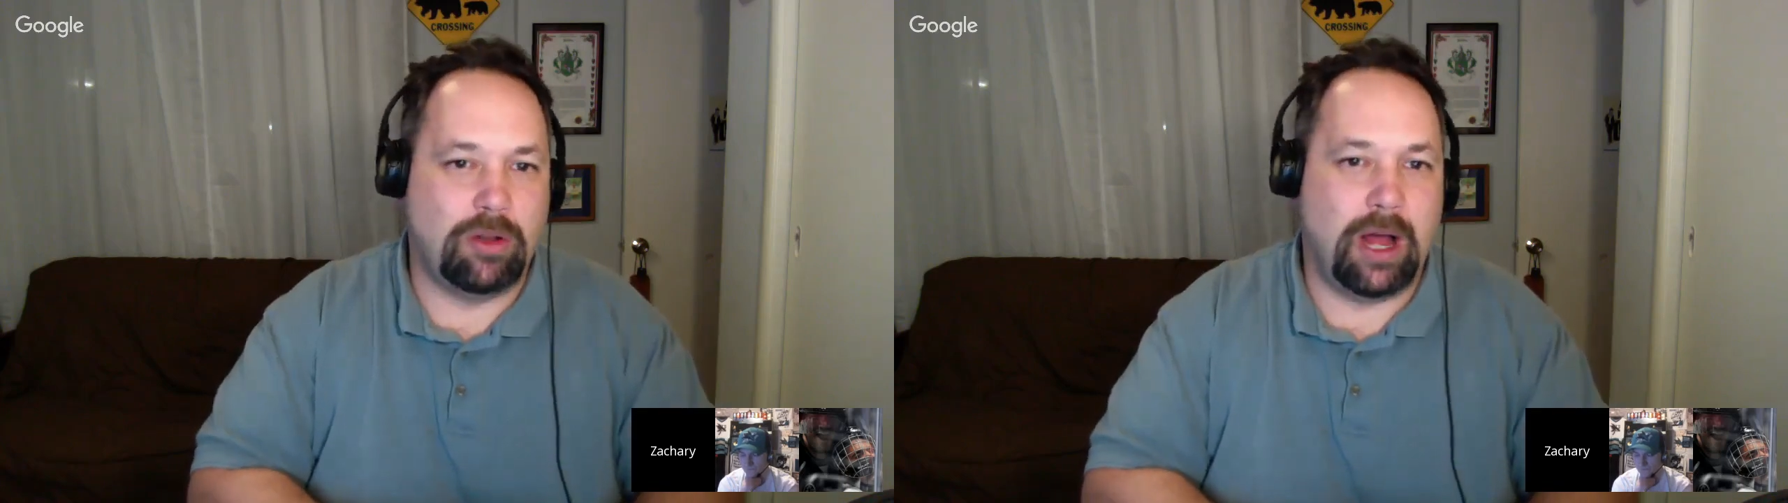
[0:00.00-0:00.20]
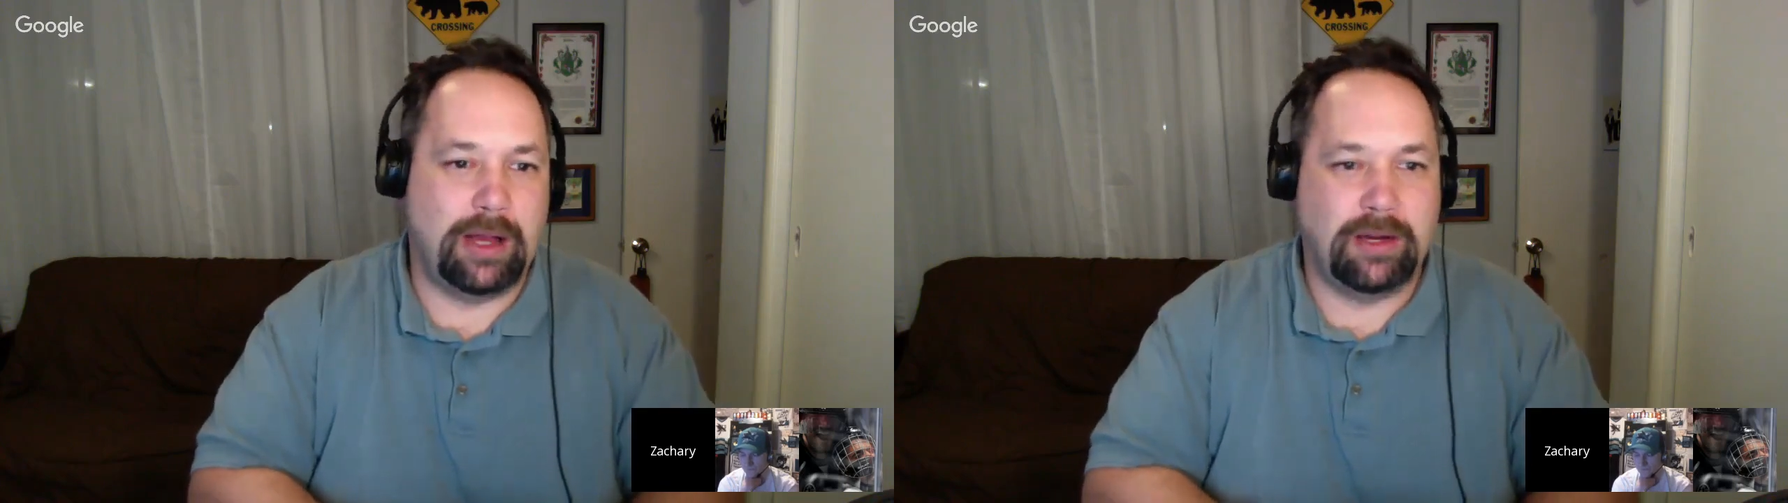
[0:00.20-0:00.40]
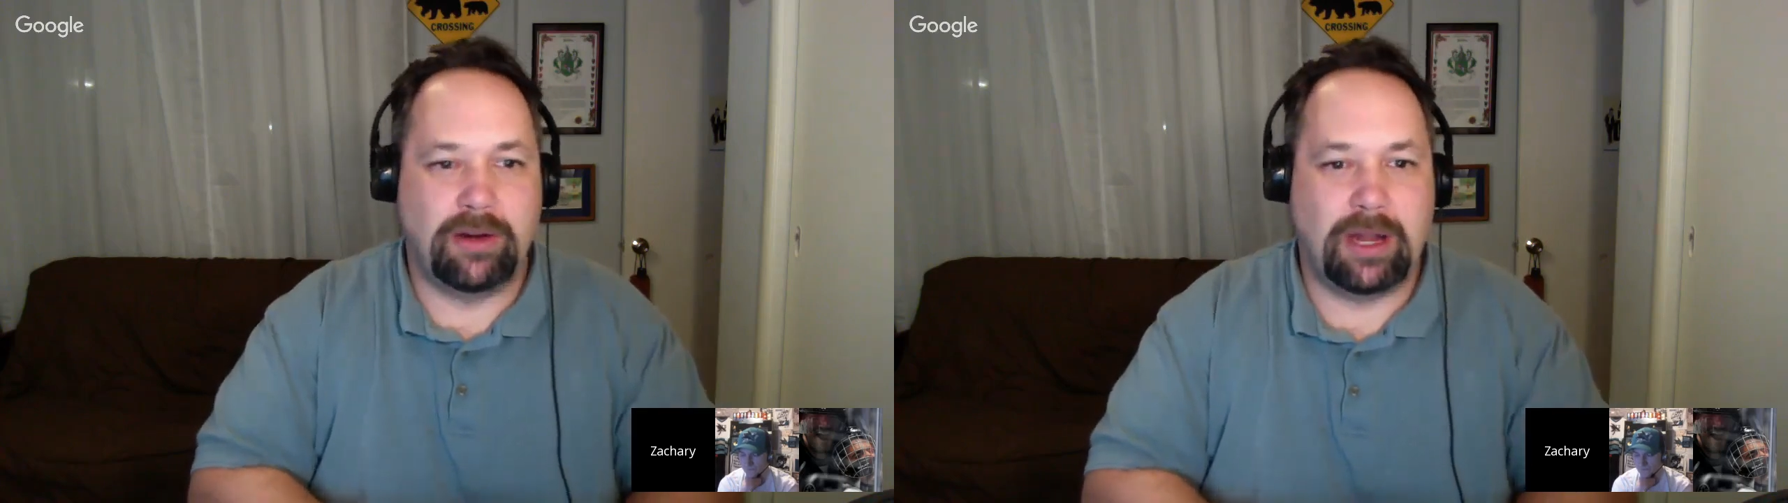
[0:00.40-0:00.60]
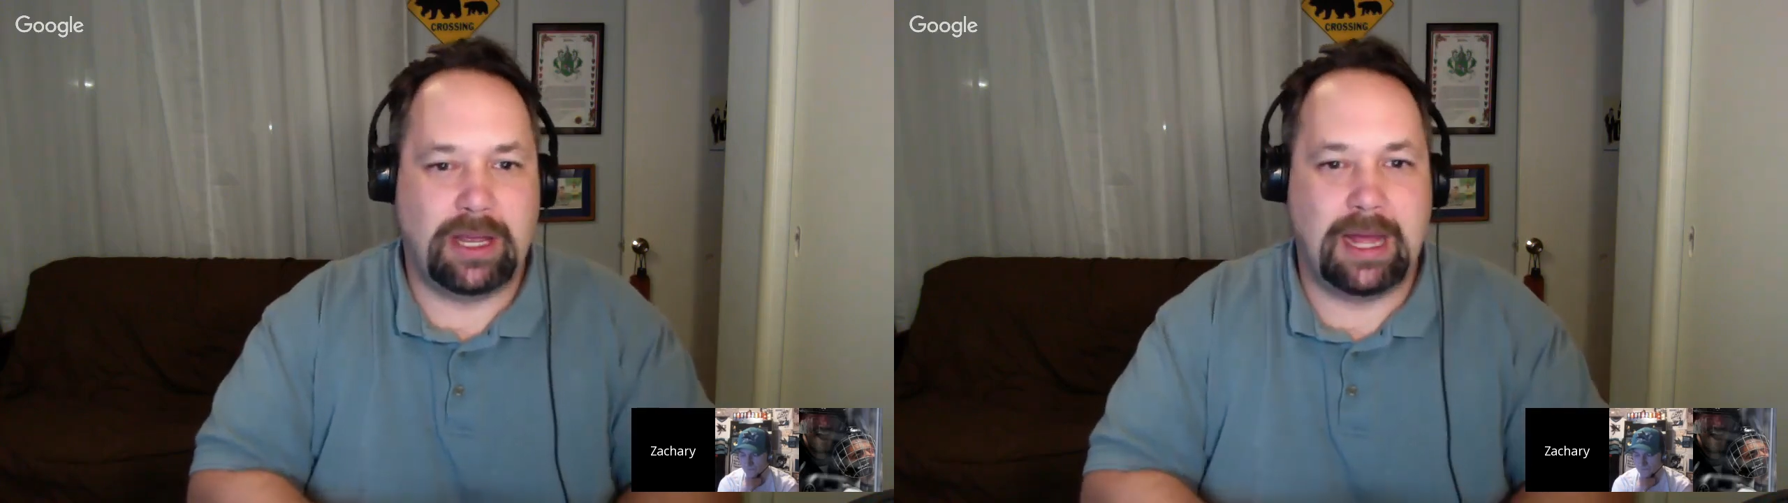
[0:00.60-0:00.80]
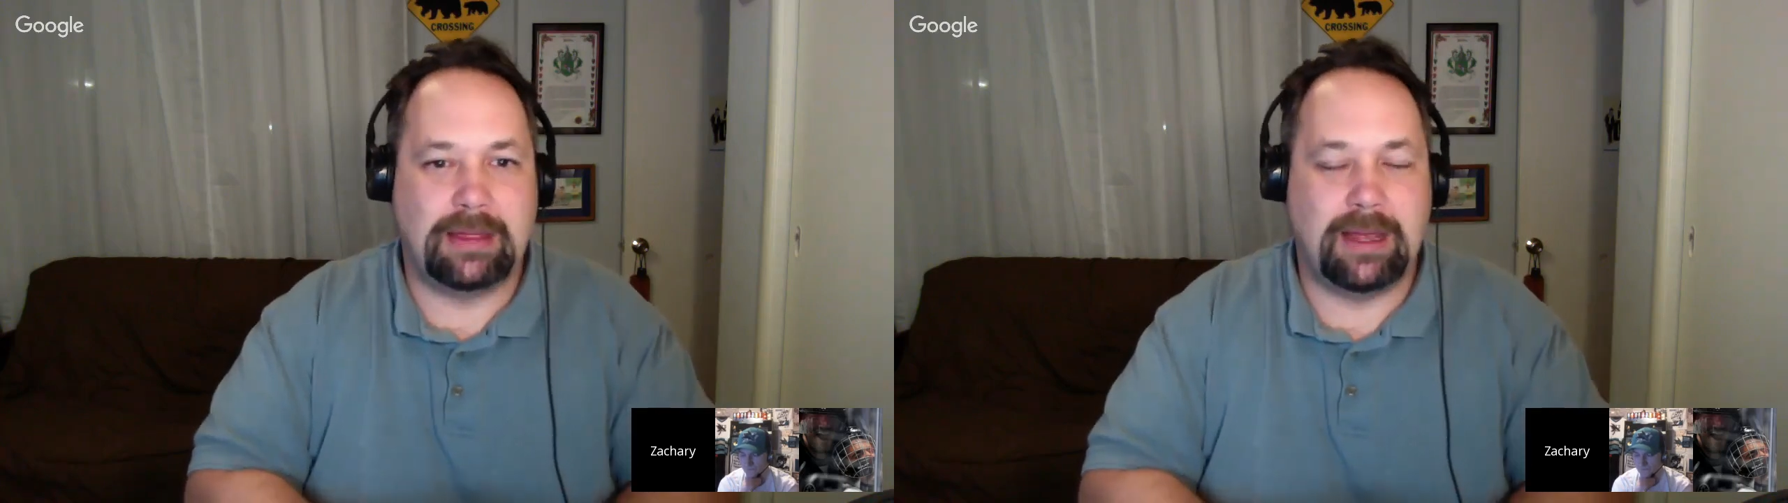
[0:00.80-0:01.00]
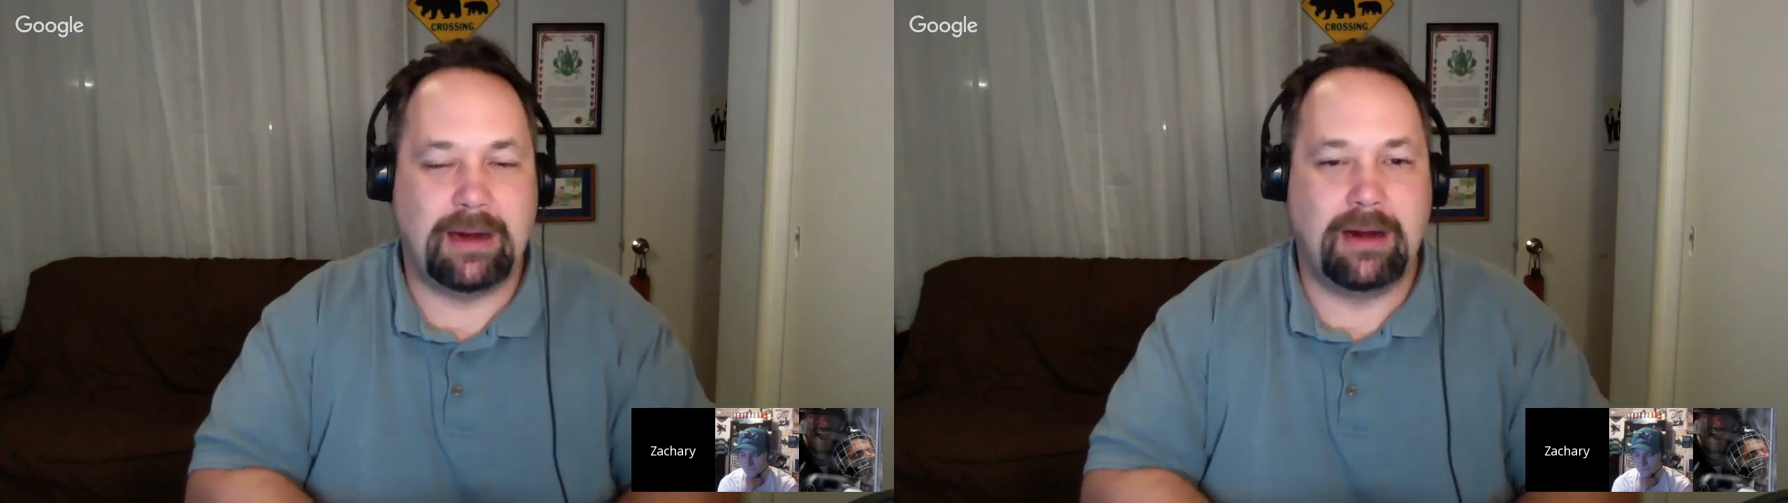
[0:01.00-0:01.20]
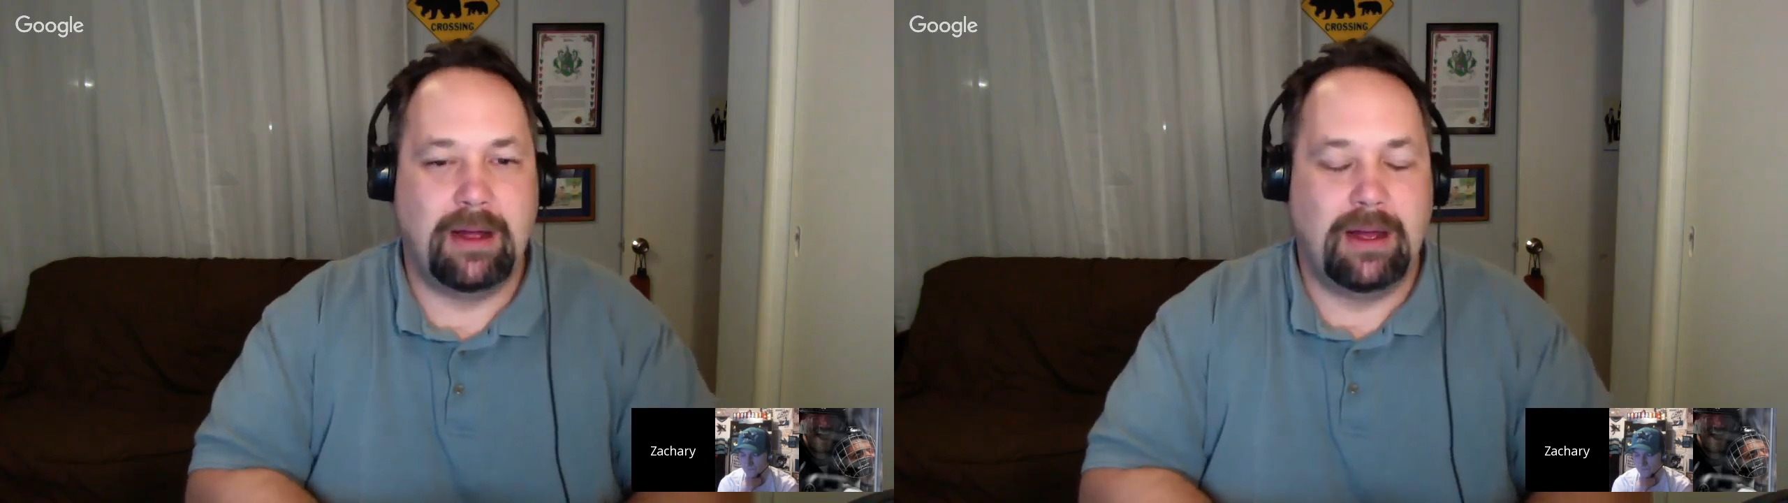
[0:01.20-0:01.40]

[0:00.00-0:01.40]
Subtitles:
lot you're going to get there,